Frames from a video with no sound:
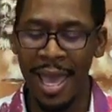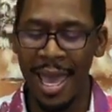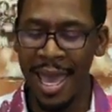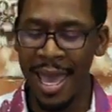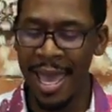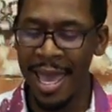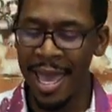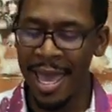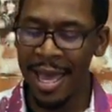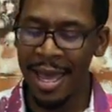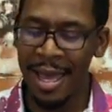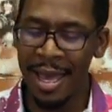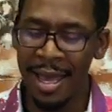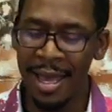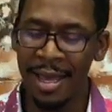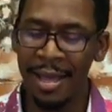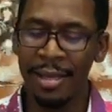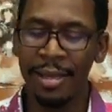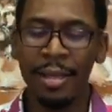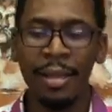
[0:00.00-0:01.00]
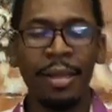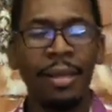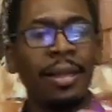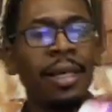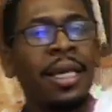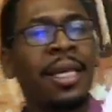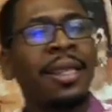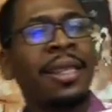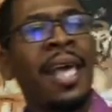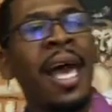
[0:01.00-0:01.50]
And look
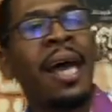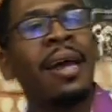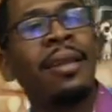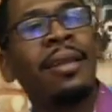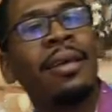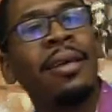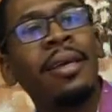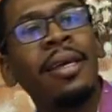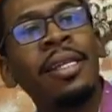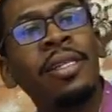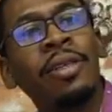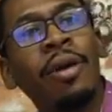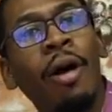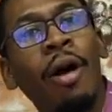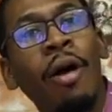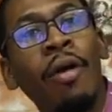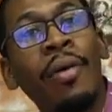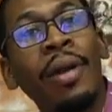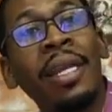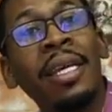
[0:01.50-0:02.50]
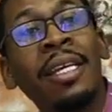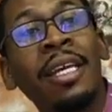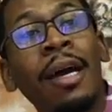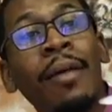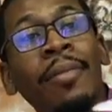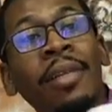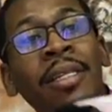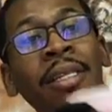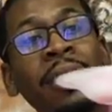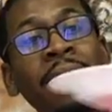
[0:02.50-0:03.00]
at that, it's already
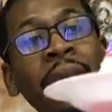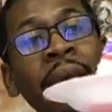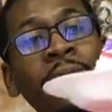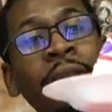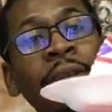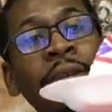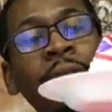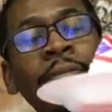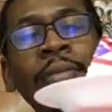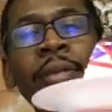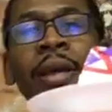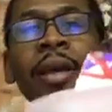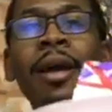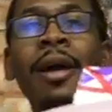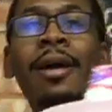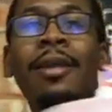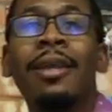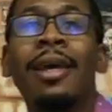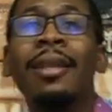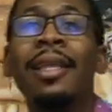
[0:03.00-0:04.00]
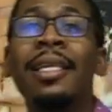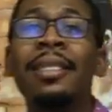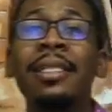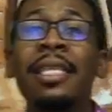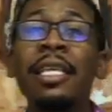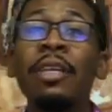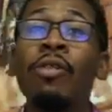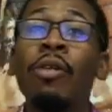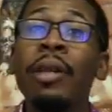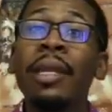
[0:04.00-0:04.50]
coming together. Now let's
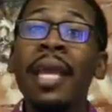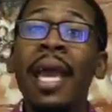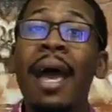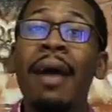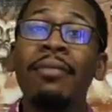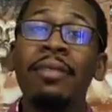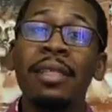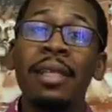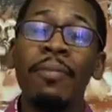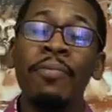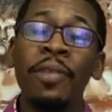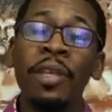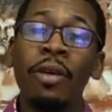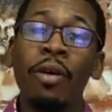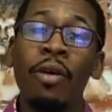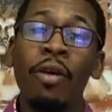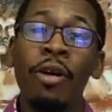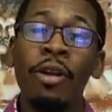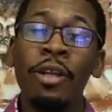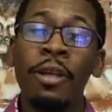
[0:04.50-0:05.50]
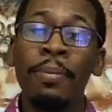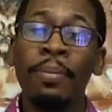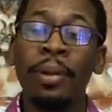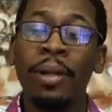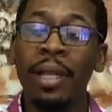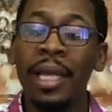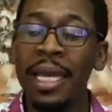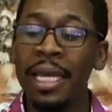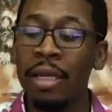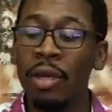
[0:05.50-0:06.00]
say you already have something on your
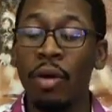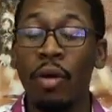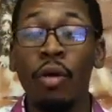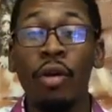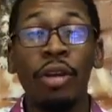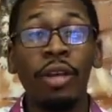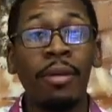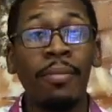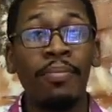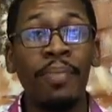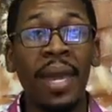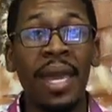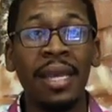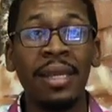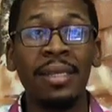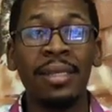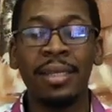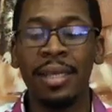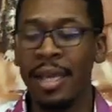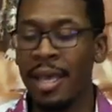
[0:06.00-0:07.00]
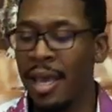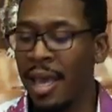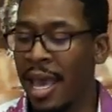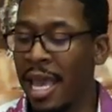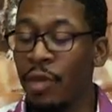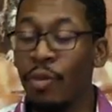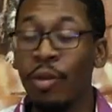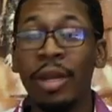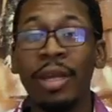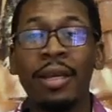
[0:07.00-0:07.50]
plate or your base
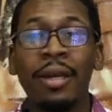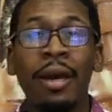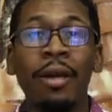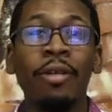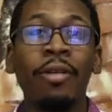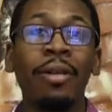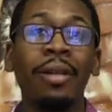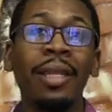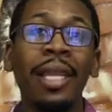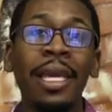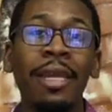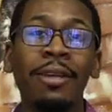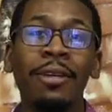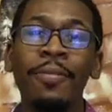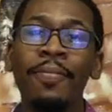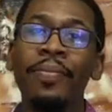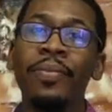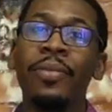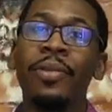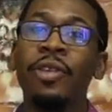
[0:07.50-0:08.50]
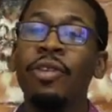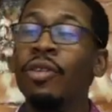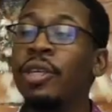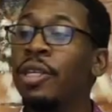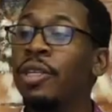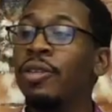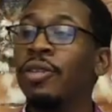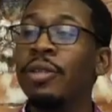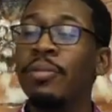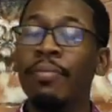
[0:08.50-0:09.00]
and you want to color it later. You can
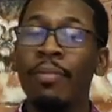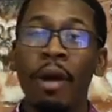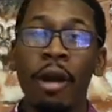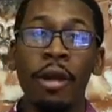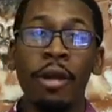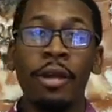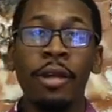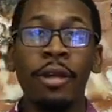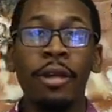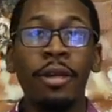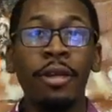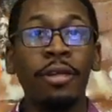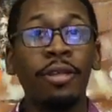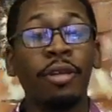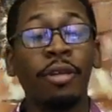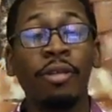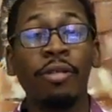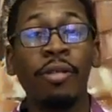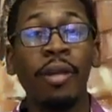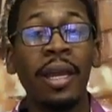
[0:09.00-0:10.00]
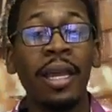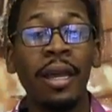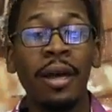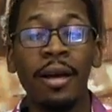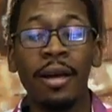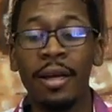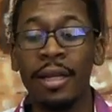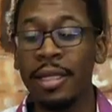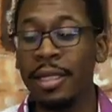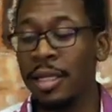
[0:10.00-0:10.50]
use markers or
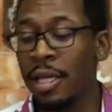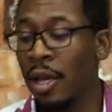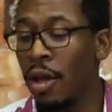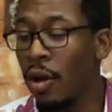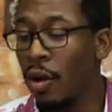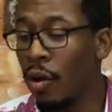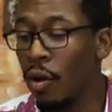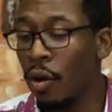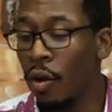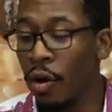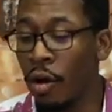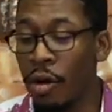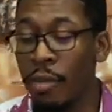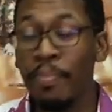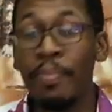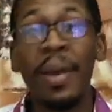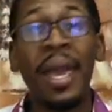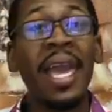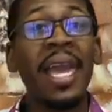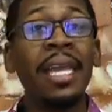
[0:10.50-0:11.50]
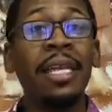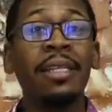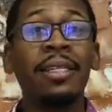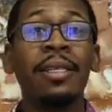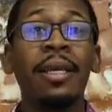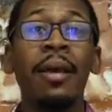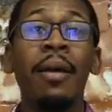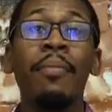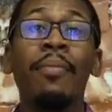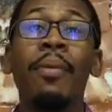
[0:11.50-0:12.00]
crayons or paint.
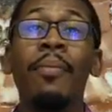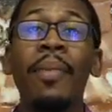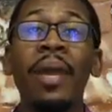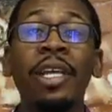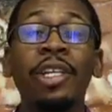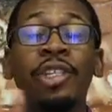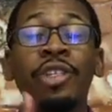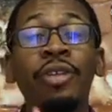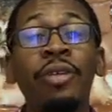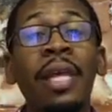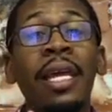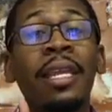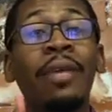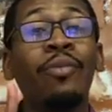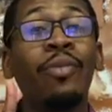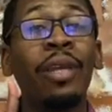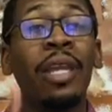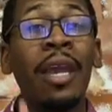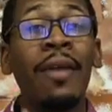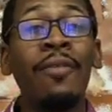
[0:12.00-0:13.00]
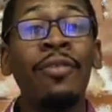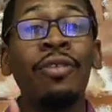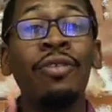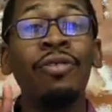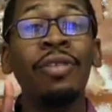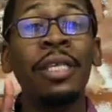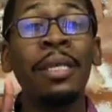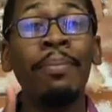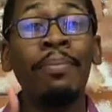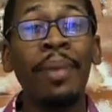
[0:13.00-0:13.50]
But make sure that whenever you're
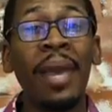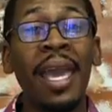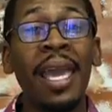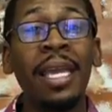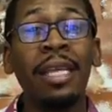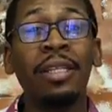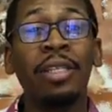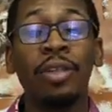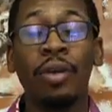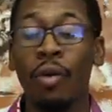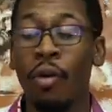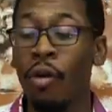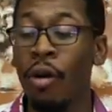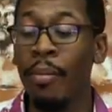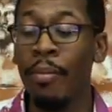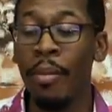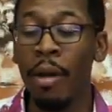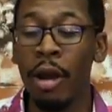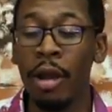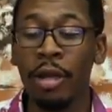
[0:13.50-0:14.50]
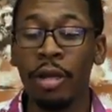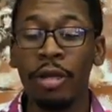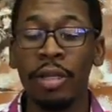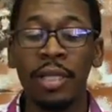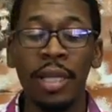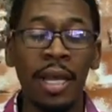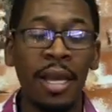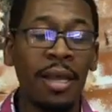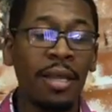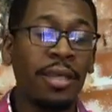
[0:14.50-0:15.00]
using paint or markers
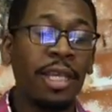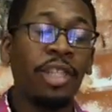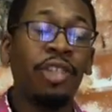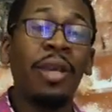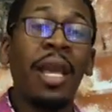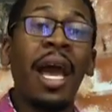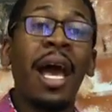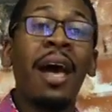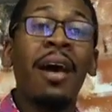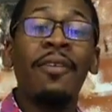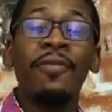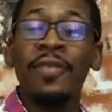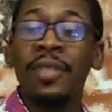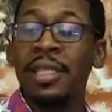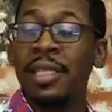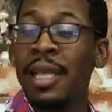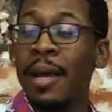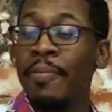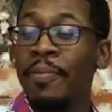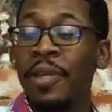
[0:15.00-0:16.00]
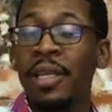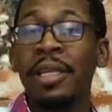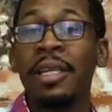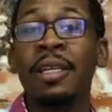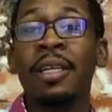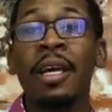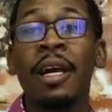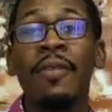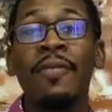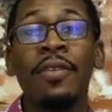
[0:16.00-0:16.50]
that you have something to
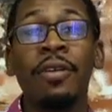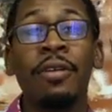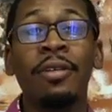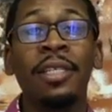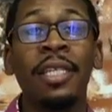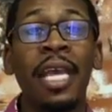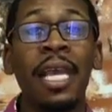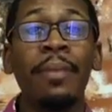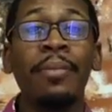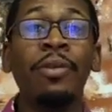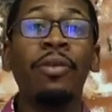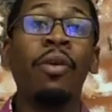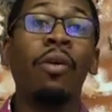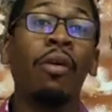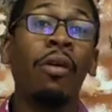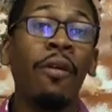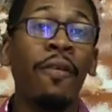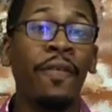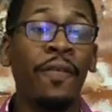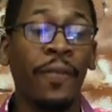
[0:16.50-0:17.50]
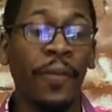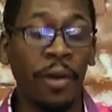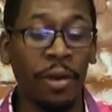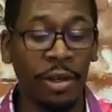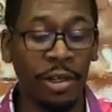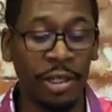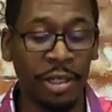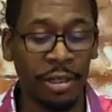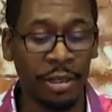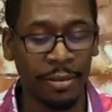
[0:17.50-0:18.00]
cover your table or
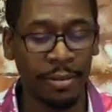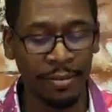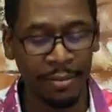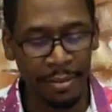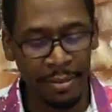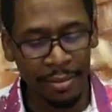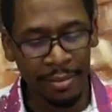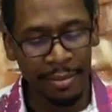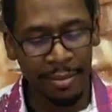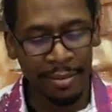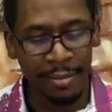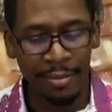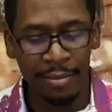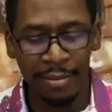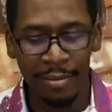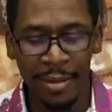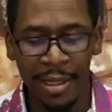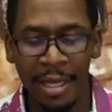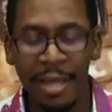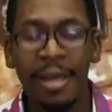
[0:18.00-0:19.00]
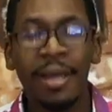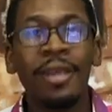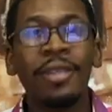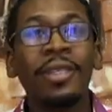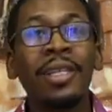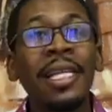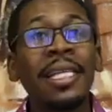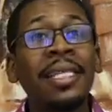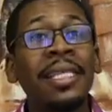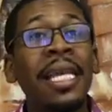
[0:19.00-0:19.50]
furniture. So
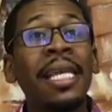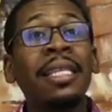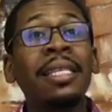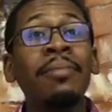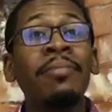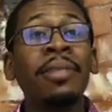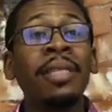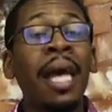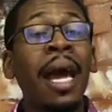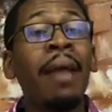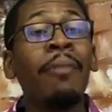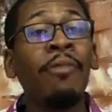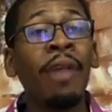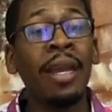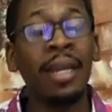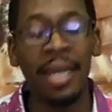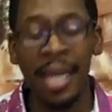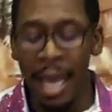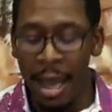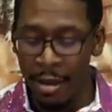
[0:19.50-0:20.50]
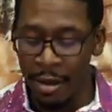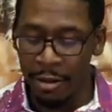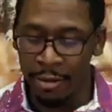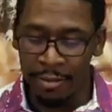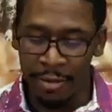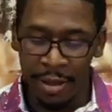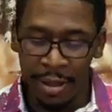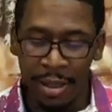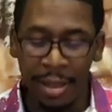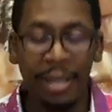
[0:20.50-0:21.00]
let's take some time right now.
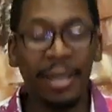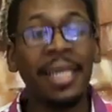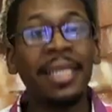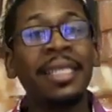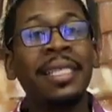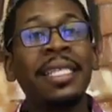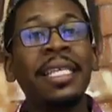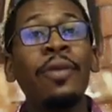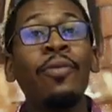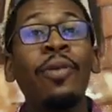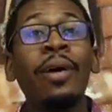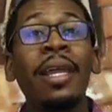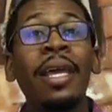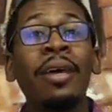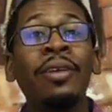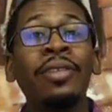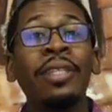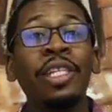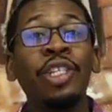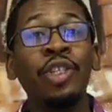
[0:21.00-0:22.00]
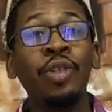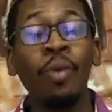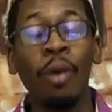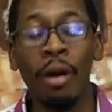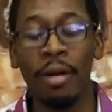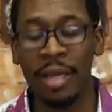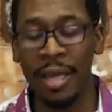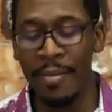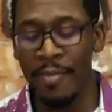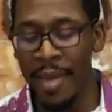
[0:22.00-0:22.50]
Let's see what else that you
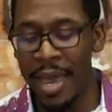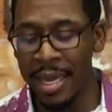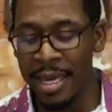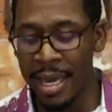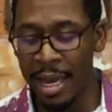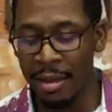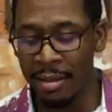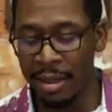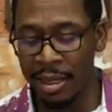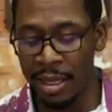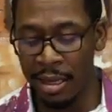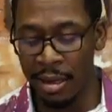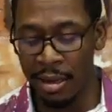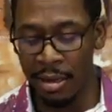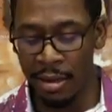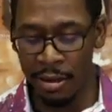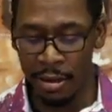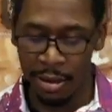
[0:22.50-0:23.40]
all can make out there.